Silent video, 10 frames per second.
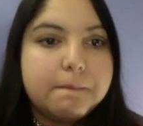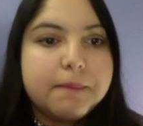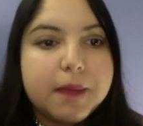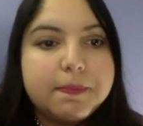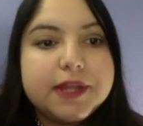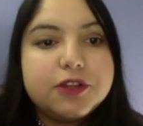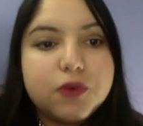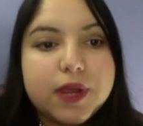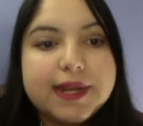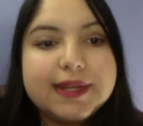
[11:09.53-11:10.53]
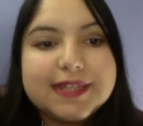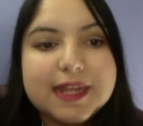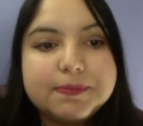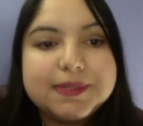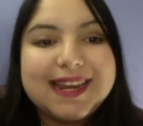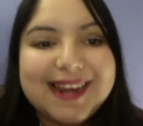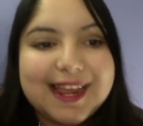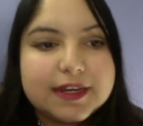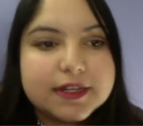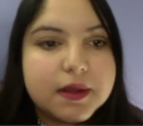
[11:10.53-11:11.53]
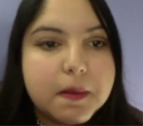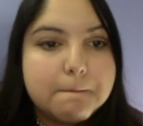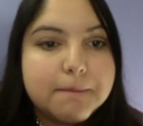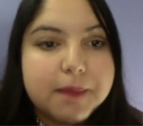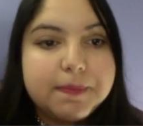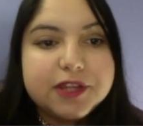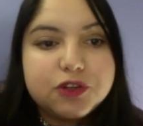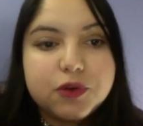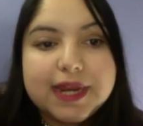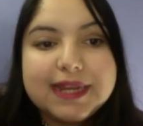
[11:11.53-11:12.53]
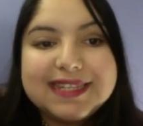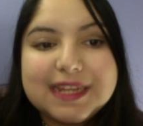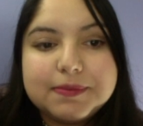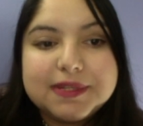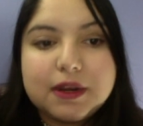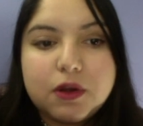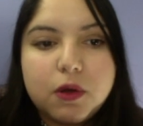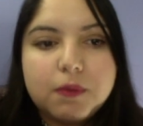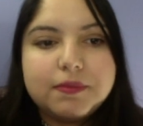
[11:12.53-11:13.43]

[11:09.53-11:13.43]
Puppy training tips at night. Puppy training tips at home.